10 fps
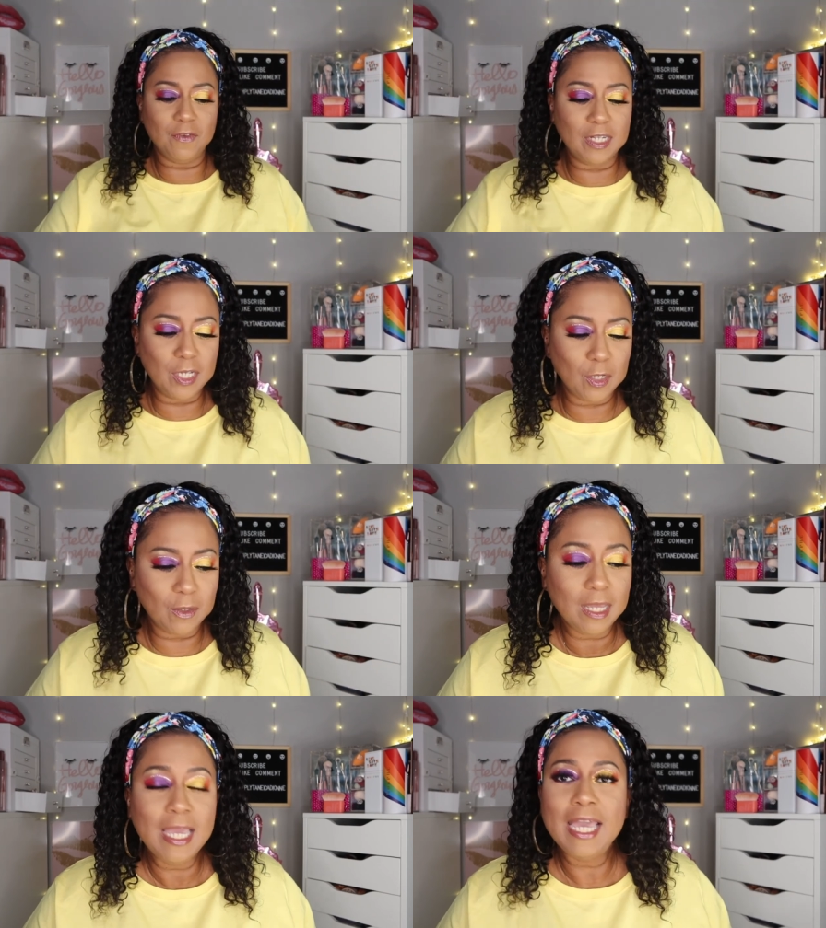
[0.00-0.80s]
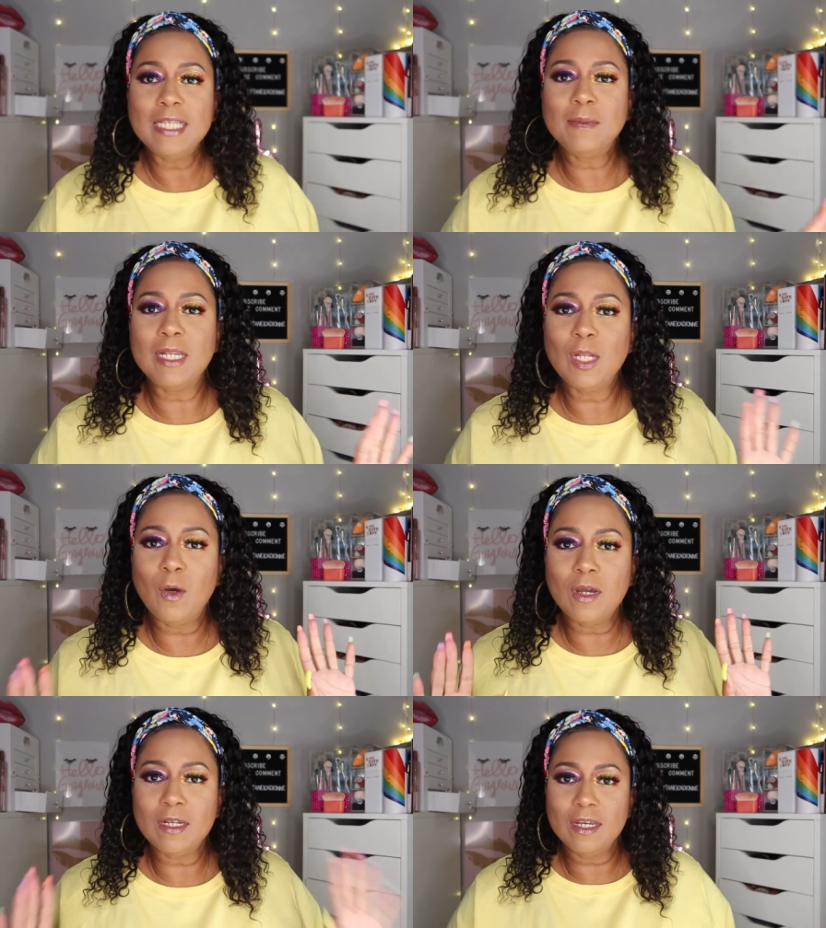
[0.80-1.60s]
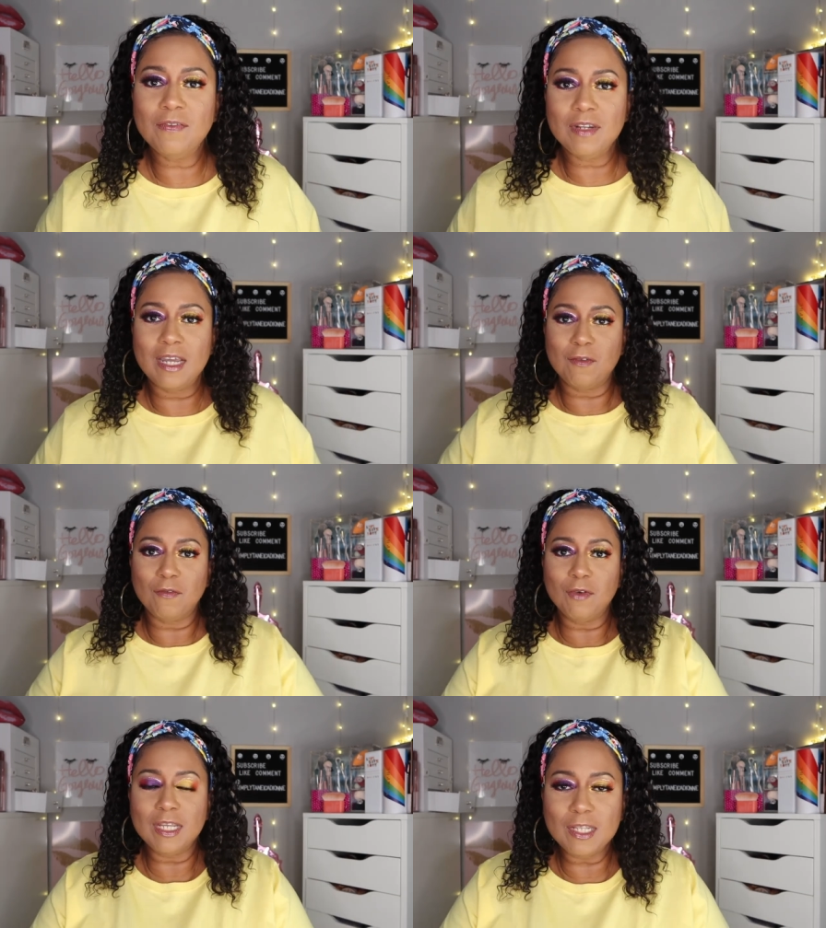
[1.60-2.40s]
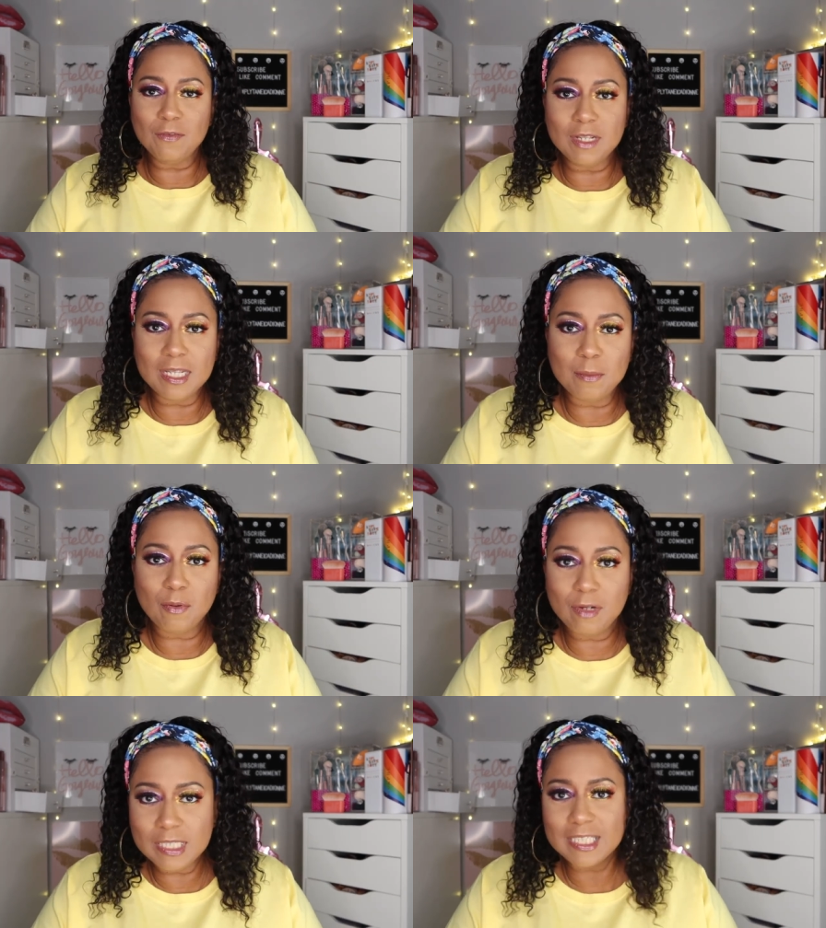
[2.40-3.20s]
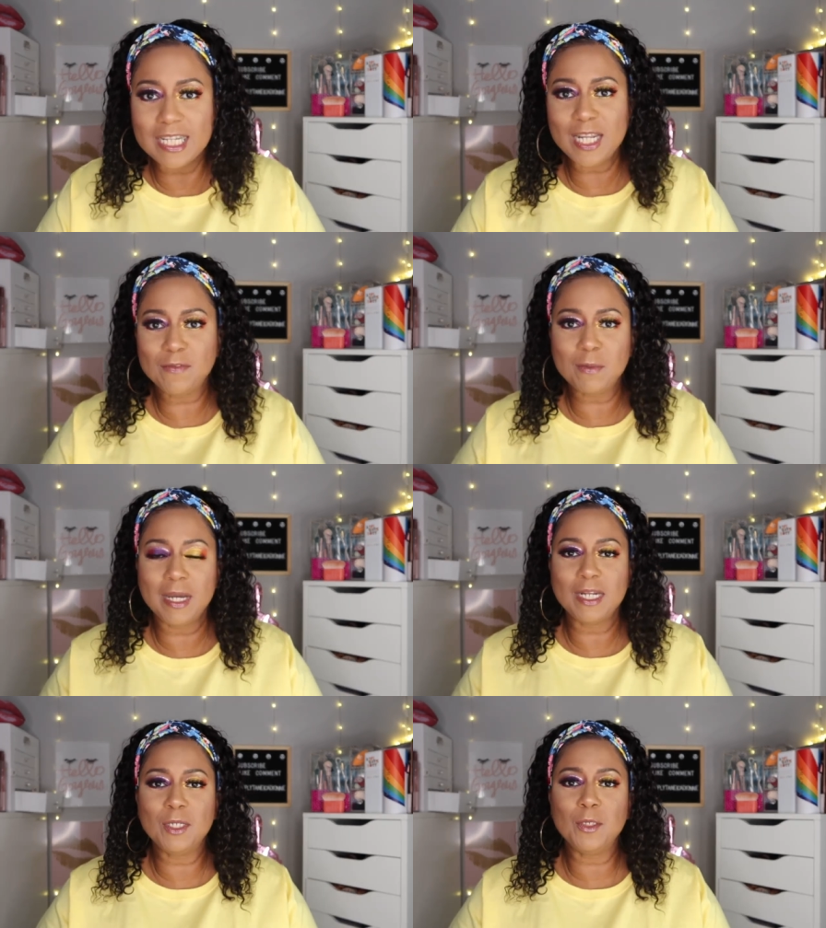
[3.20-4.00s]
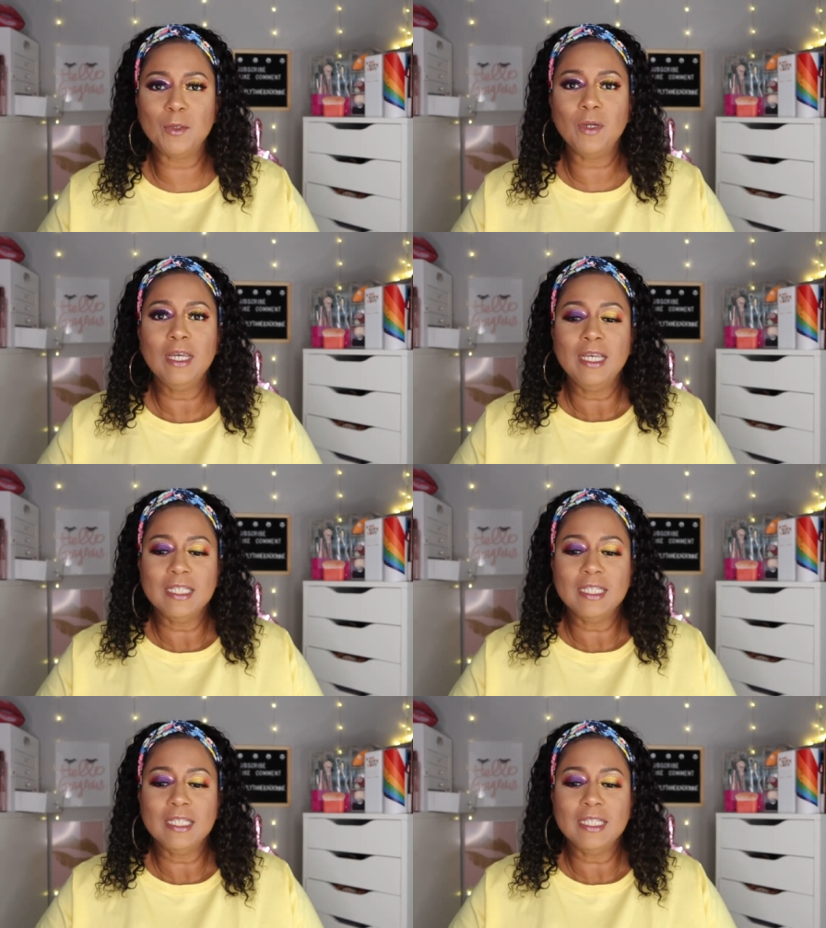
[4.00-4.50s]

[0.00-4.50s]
video has been long enough and i really really appreciate everybody who